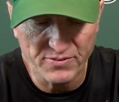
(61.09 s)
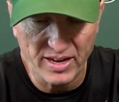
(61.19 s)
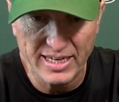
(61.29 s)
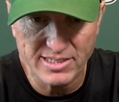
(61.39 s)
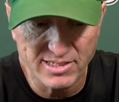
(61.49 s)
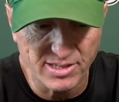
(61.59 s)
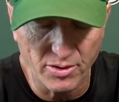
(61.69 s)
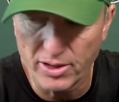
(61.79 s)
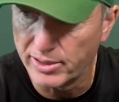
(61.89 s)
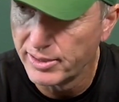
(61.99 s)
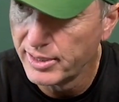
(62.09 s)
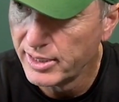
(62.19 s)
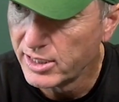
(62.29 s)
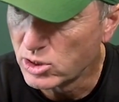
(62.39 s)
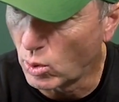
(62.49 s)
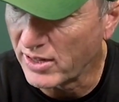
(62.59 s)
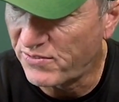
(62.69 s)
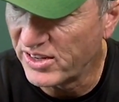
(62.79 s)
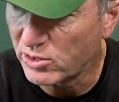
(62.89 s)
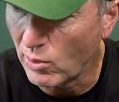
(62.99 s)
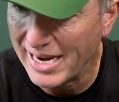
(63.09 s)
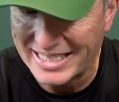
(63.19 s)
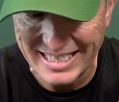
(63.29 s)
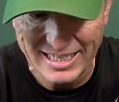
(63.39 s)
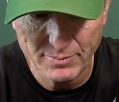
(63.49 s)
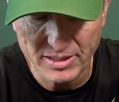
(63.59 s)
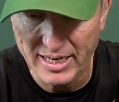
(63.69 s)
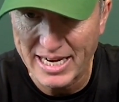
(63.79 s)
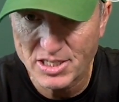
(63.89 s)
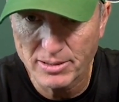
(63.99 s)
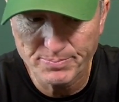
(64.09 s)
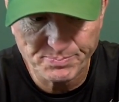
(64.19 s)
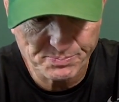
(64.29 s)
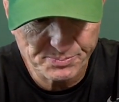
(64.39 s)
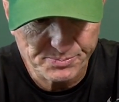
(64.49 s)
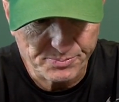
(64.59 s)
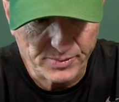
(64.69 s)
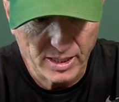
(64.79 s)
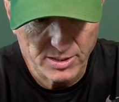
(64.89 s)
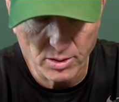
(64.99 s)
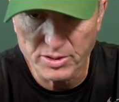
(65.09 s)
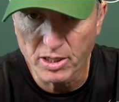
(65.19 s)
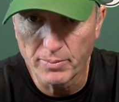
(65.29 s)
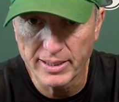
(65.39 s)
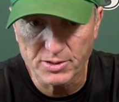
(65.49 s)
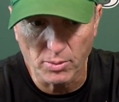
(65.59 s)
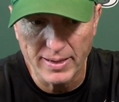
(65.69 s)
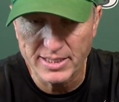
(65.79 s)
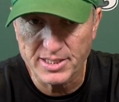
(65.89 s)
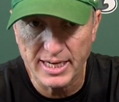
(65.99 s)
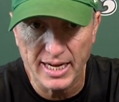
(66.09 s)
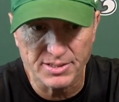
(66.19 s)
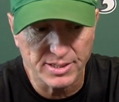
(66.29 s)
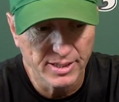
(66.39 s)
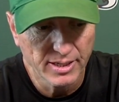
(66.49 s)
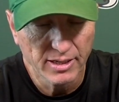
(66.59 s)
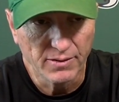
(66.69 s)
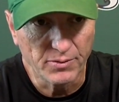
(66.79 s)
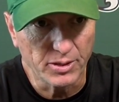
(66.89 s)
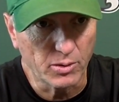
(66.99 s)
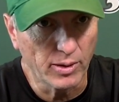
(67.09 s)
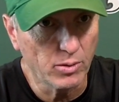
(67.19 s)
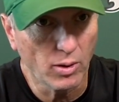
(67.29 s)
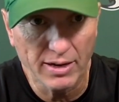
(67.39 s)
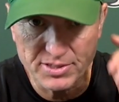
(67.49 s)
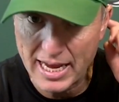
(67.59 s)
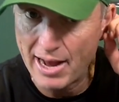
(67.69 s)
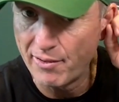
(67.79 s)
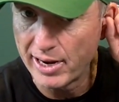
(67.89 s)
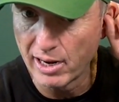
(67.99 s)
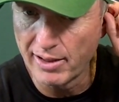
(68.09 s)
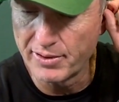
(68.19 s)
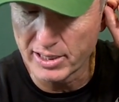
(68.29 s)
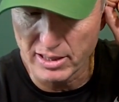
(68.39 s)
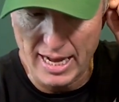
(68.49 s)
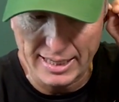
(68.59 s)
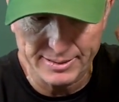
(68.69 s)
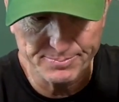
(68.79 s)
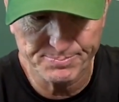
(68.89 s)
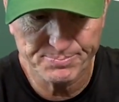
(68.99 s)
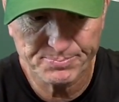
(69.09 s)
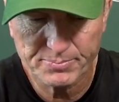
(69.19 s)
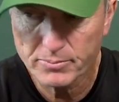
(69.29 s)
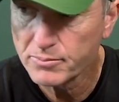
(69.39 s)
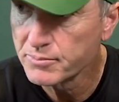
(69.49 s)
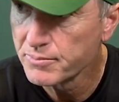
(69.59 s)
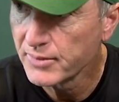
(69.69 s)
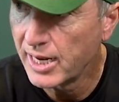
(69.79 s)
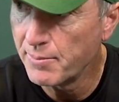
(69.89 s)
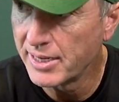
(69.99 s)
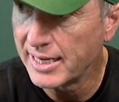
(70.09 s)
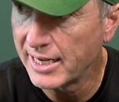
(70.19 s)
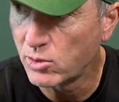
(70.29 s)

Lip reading: phases. They're the 25th ranked team in the nation. So it's going to be a tremendous test for the Green Wave Saturday at 11 o'clock. Anybody got any